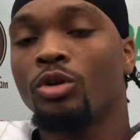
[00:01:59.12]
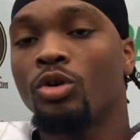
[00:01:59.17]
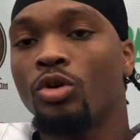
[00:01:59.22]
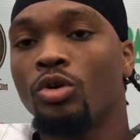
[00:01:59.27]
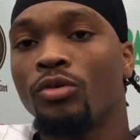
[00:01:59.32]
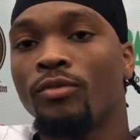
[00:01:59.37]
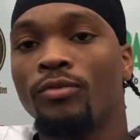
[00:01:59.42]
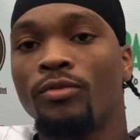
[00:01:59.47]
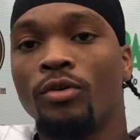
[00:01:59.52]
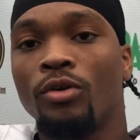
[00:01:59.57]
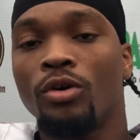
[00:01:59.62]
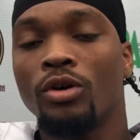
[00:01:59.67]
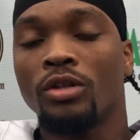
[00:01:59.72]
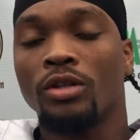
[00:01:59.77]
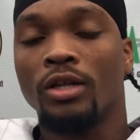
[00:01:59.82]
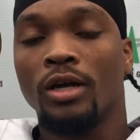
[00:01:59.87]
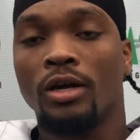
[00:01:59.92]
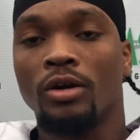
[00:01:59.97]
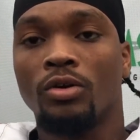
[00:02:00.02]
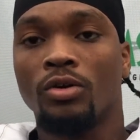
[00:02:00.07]
Going forward
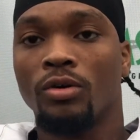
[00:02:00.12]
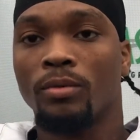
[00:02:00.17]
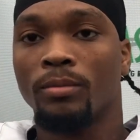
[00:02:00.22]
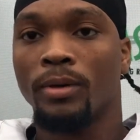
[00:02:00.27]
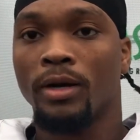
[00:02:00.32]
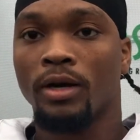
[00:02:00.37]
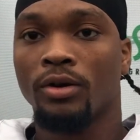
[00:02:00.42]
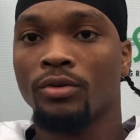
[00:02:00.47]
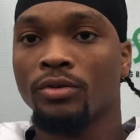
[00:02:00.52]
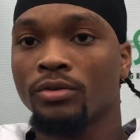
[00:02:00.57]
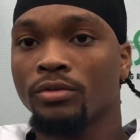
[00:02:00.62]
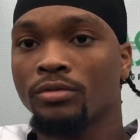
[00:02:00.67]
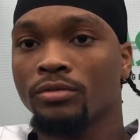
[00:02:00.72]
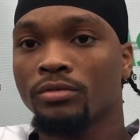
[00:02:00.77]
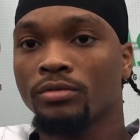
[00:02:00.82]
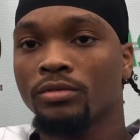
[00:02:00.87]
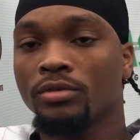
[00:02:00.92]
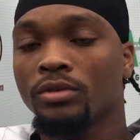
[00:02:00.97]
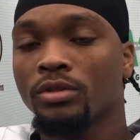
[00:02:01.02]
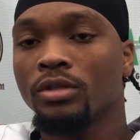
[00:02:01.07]
and not going backward.
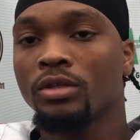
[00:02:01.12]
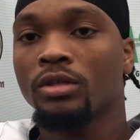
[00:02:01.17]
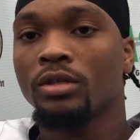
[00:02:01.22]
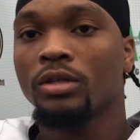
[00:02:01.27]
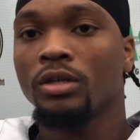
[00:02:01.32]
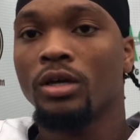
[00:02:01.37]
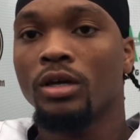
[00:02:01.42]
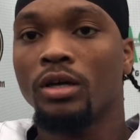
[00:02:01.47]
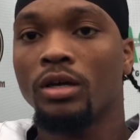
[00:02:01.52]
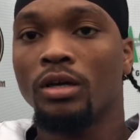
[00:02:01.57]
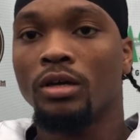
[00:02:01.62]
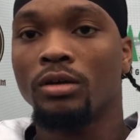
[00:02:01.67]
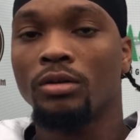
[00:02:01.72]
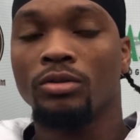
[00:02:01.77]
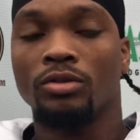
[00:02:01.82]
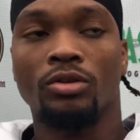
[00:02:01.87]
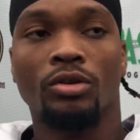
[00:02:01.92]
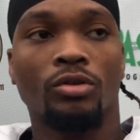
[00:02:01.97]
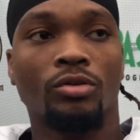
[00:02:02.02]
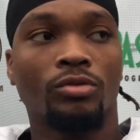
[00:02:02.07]
Uh,
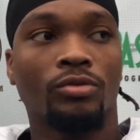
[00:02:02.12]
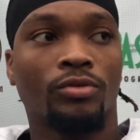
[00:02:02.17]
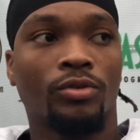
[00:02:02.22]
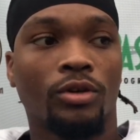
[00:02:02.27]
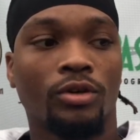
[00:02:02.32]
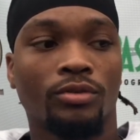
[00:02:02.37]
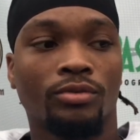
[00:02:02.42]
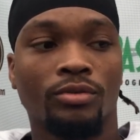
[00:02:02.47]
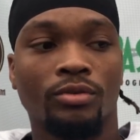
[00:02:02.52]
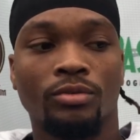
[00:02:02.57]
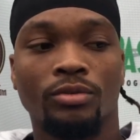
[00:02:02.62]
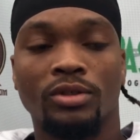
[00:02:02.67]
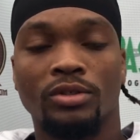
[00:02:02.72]
you know, the first few